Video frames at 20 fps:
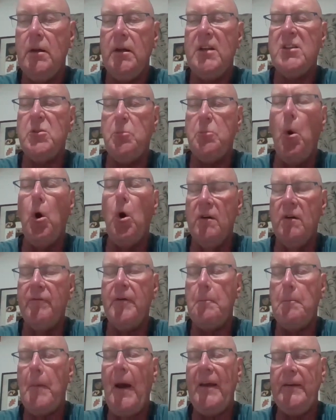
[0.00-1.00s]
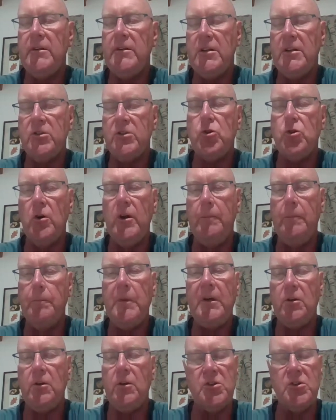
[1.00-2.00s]
It's more of a maintenance
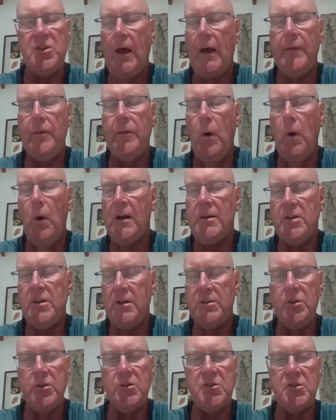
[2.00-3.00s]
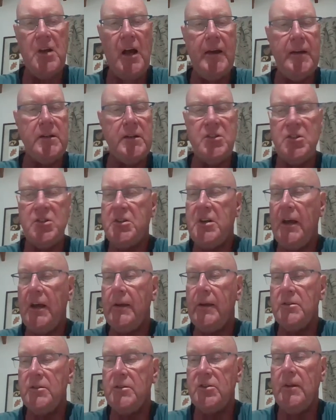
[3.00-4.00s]
treatment, because otherwise, as you say, it's
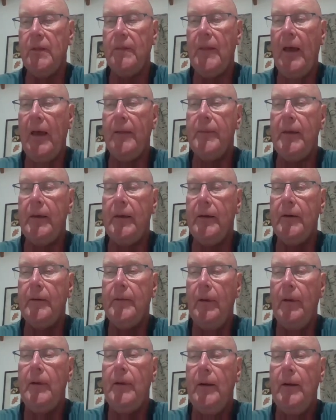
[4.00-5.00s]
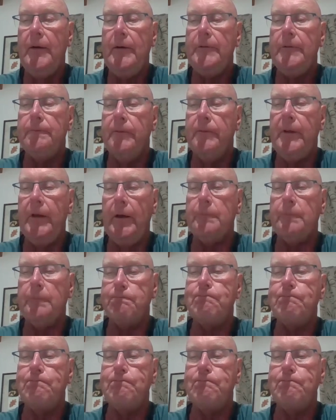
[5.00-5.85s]
stings. Yeah.